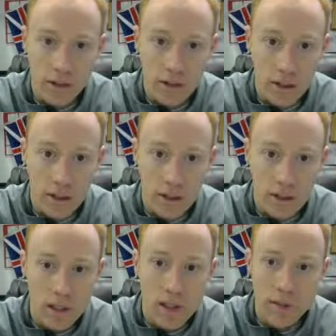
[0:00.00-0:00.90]
so
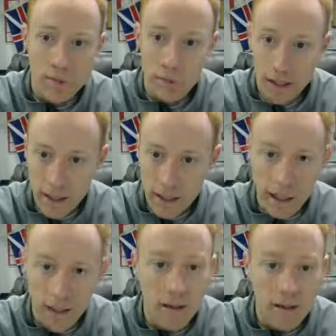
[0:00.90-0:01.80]
much. But
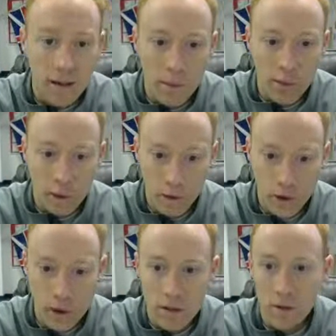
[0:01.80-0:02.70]
again, the
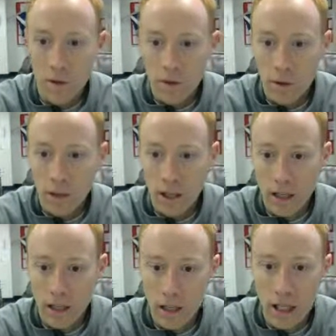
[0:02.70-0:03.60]
pollution was one of the
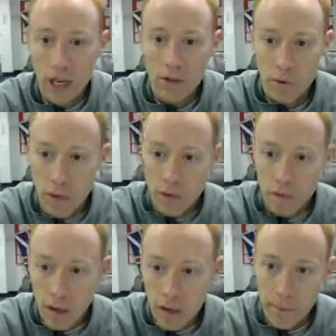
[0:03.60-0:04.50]
unintended consequences
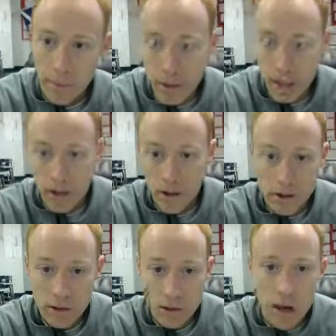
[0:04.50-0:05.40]
among many
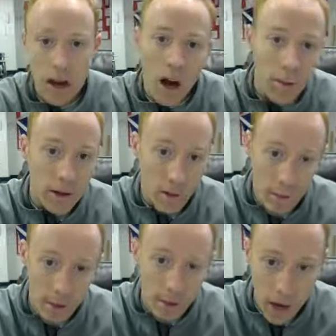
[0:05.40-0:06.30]
others. But there were
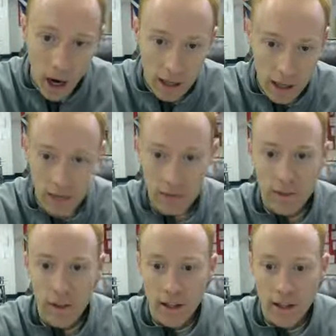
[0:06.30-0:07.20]
many
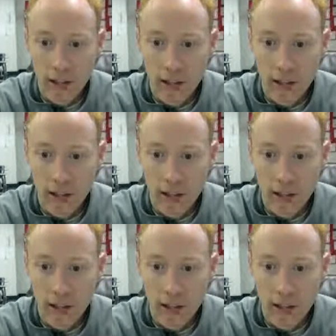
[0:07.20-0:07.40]
positive things that